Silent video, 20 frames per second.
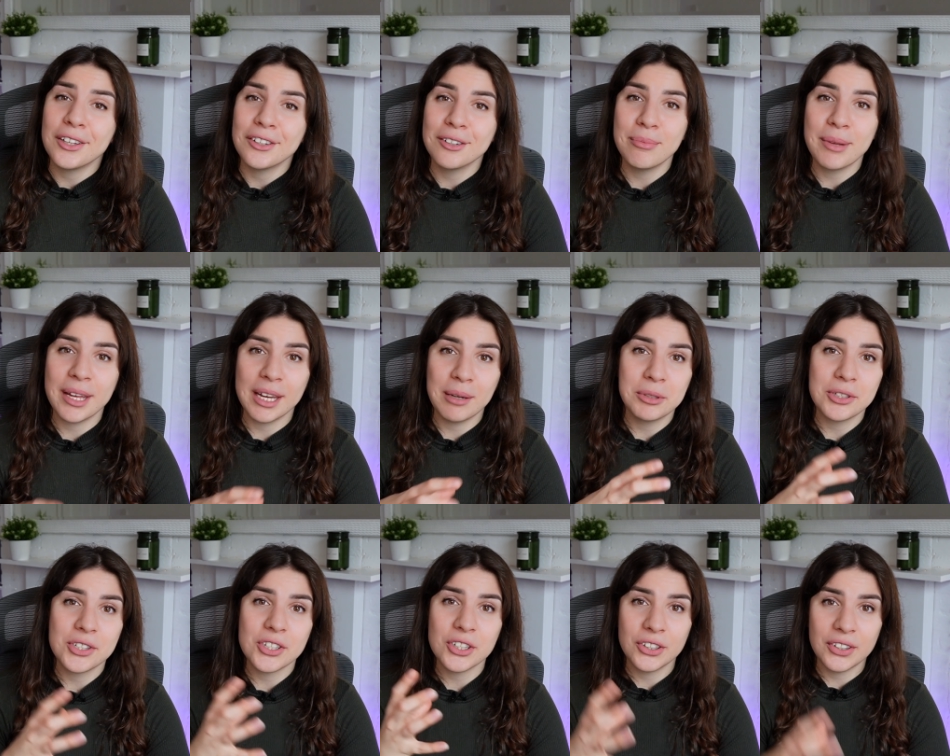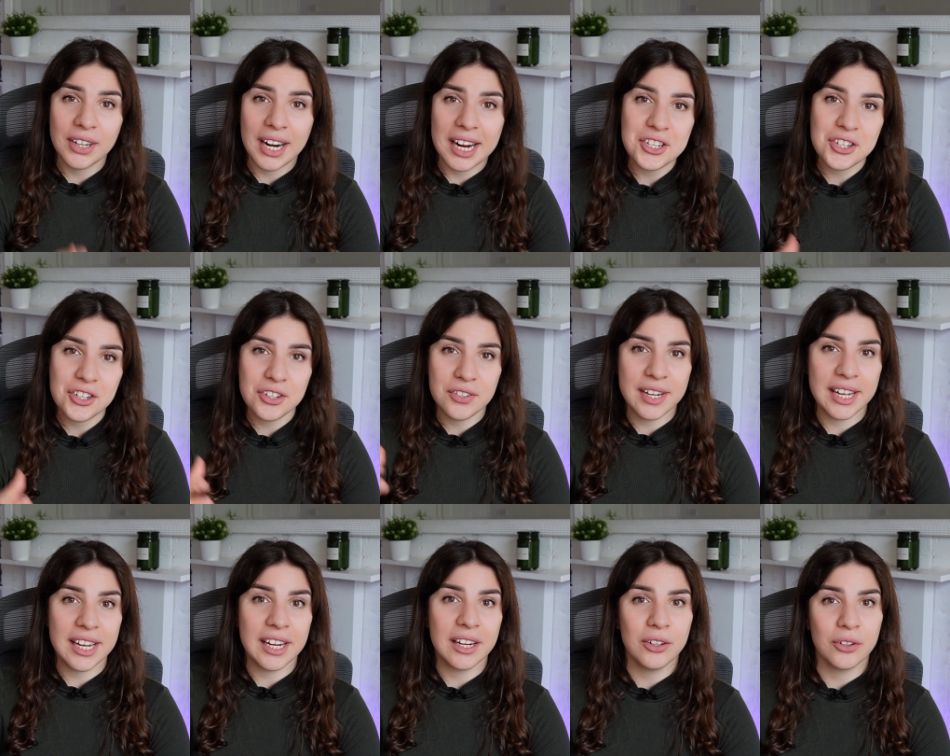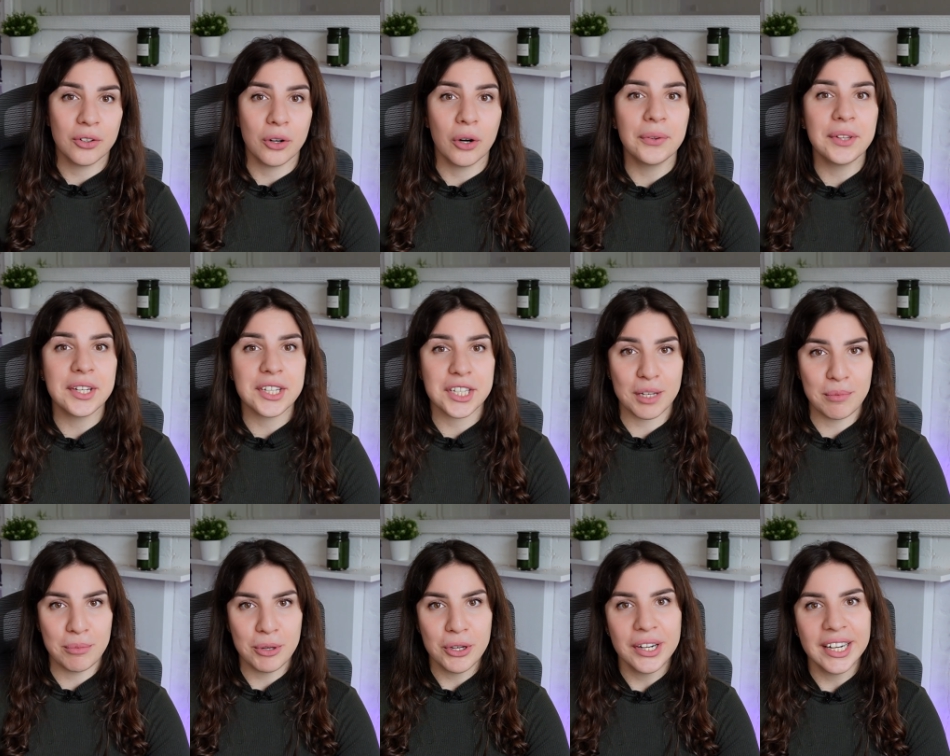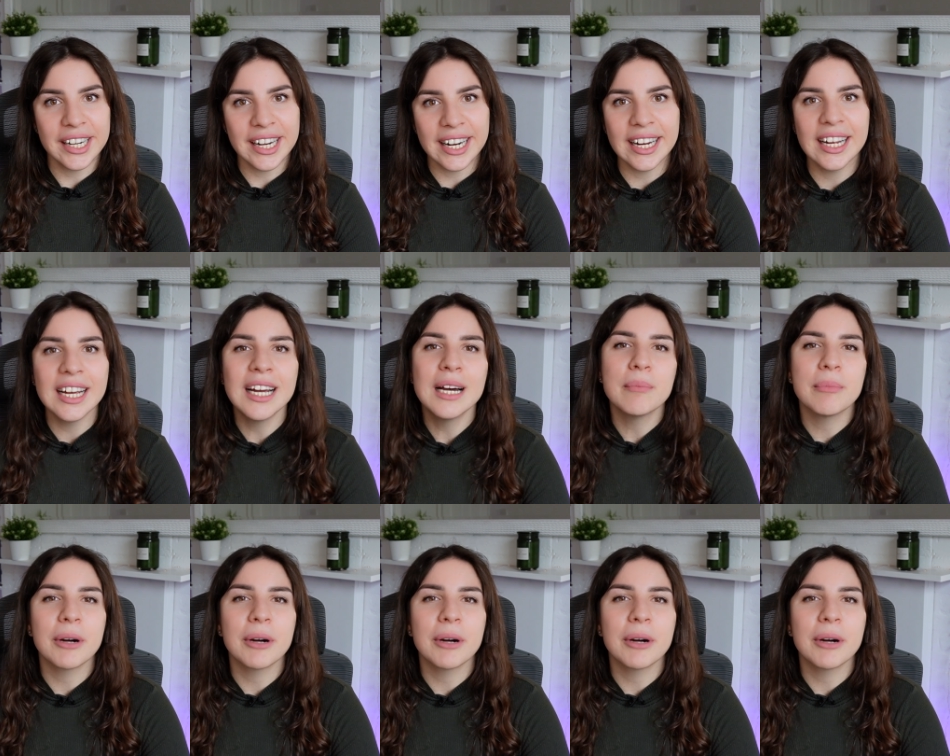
you'll be able to gradually grow this community,